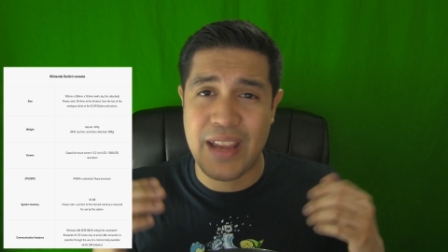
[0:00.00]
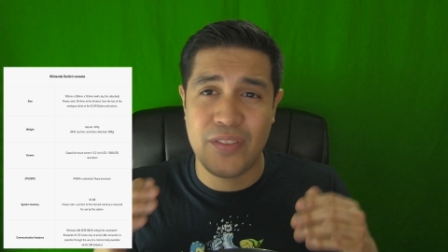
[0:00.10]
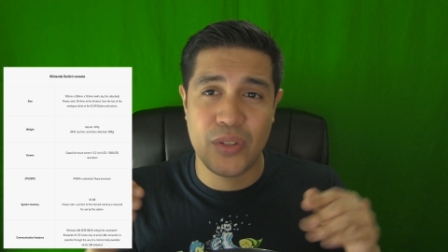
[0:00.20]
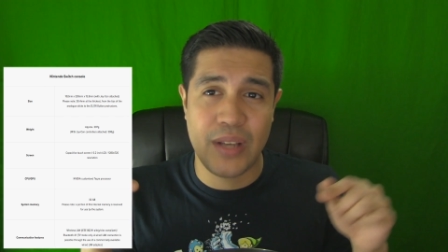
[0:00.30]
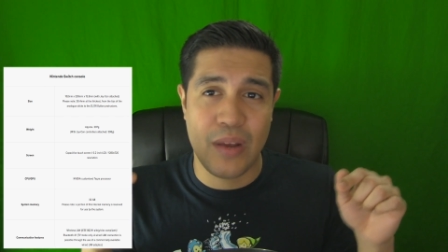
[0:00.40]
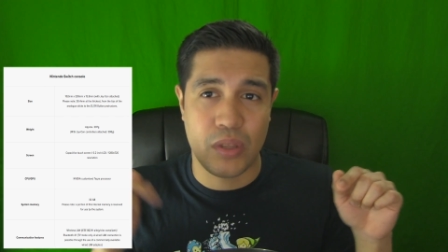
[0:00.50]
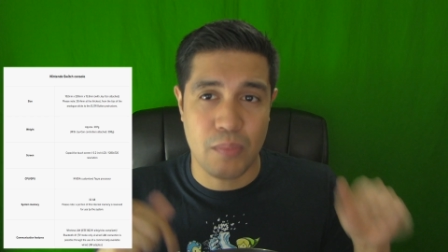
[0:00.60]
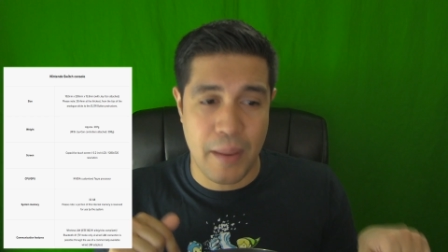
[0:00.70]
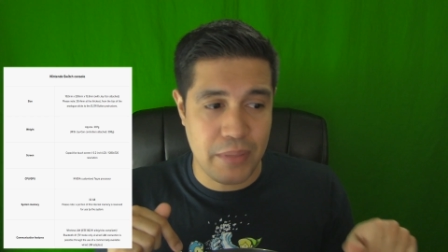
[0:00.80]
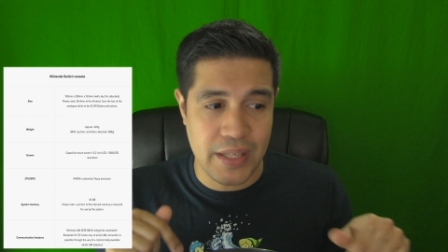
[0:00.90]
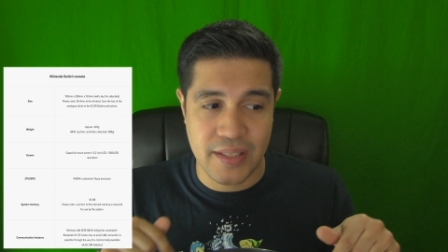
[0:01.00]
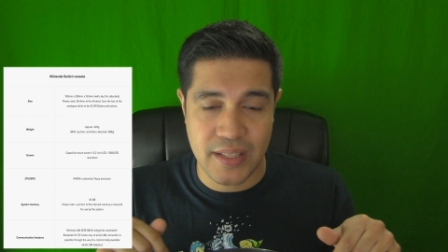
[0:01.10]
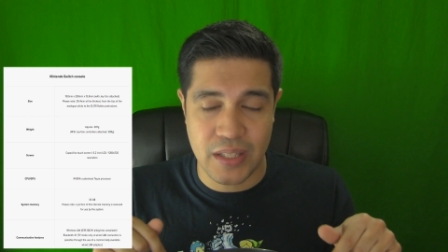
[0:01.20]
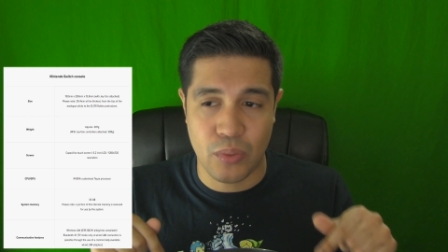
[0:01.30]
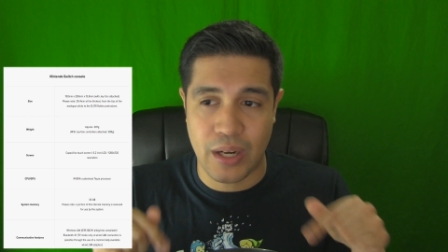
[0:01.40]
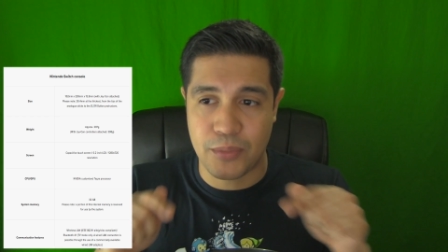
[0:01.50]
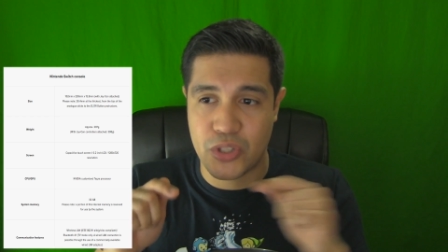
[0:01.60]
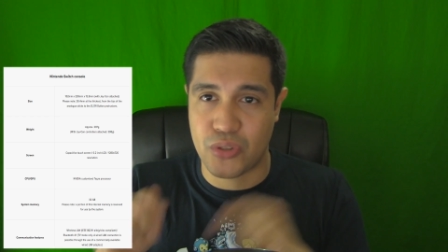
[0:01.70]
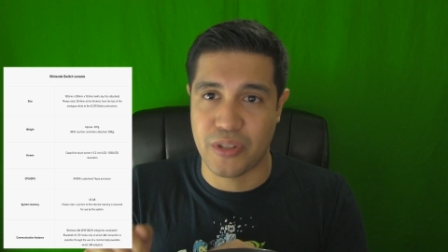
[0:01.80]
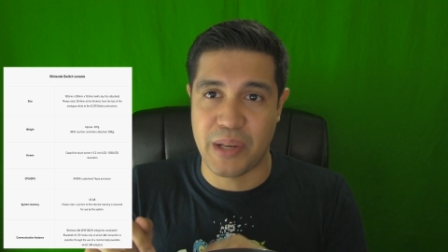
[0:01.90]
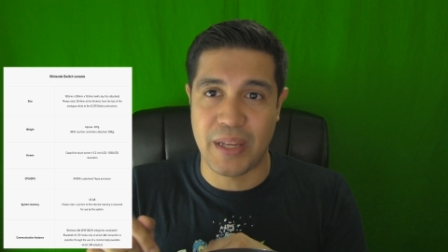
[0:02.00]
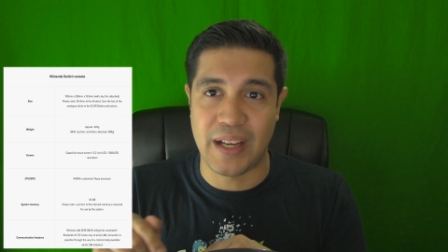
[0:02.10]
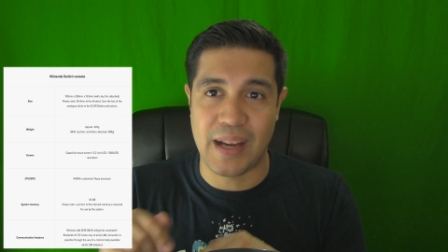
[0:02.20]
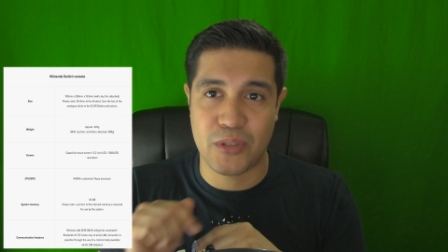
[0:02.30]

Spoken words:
I even do that with my PC when I'm streaming.